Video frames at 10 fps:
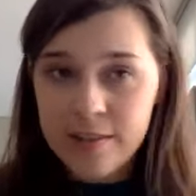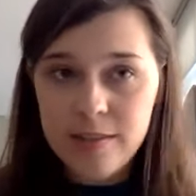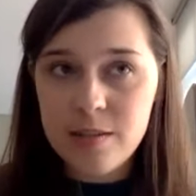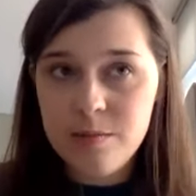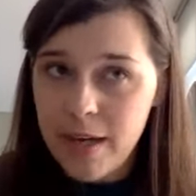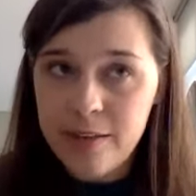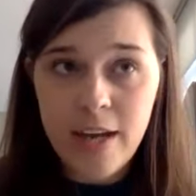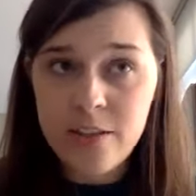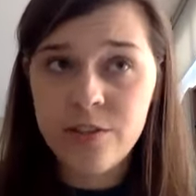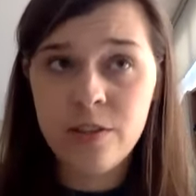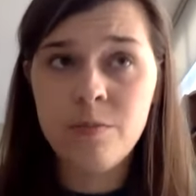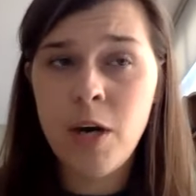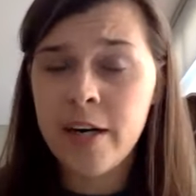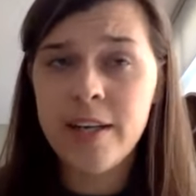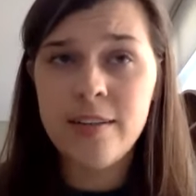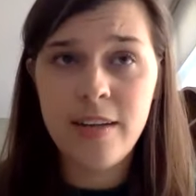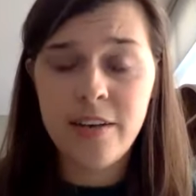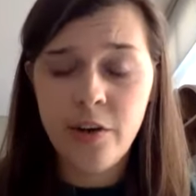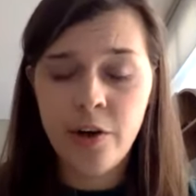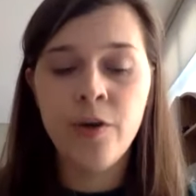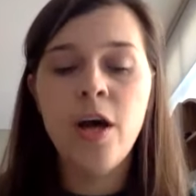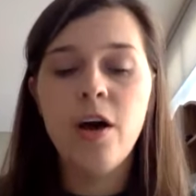this is my national market that I know,